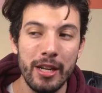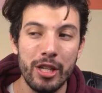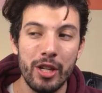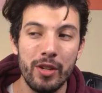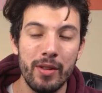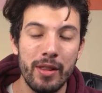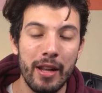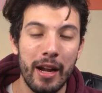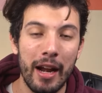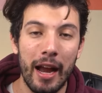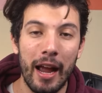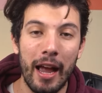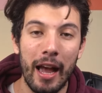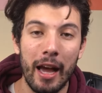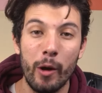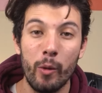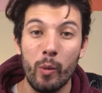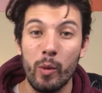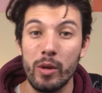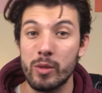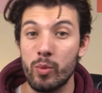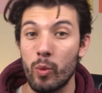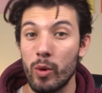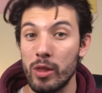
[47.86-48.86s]
issue that I had
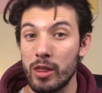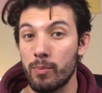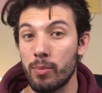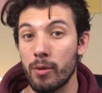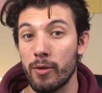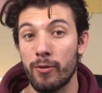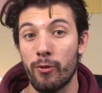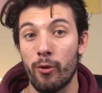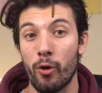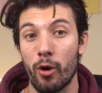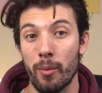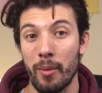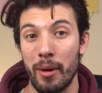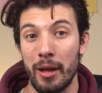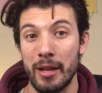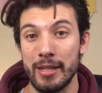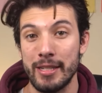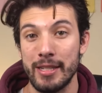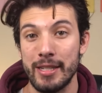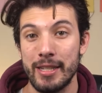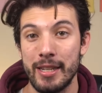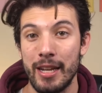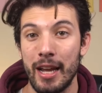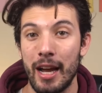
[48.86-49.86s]
was with the
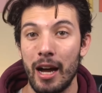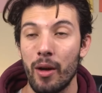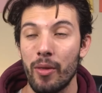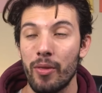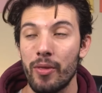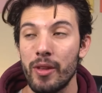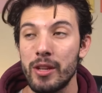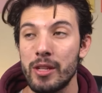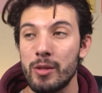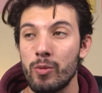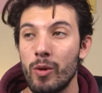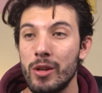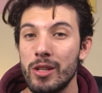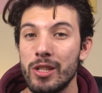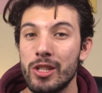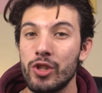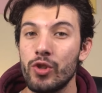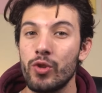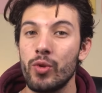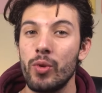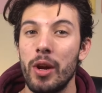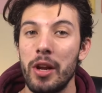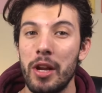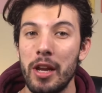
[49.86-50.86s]
performance. Now, this one's
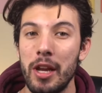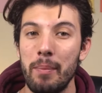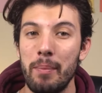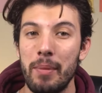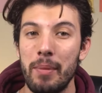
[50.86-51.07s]
tricky